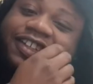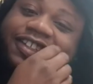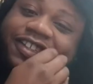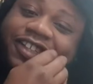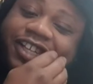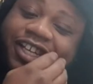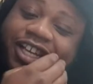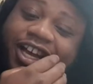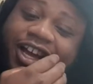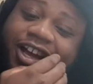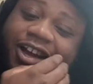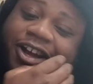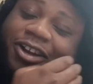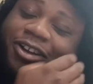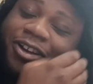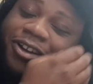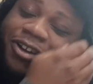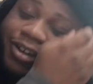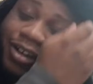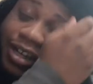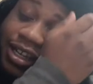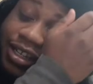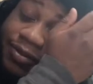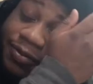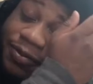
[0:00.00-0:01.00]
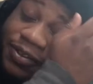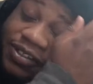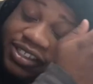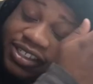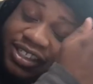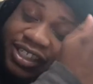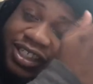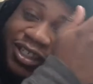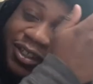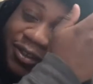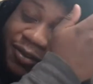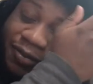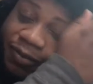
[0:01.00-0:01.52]
Yeah, I heard. Even
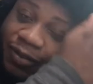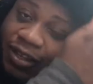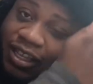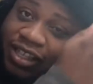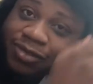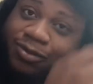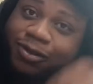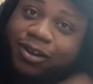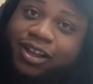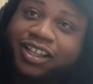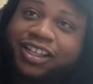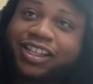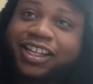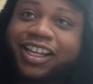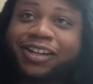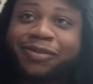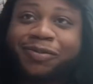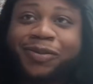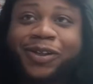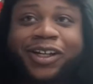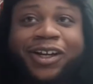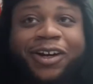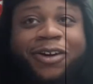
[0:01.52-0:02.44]
Steve, that's why he had to be a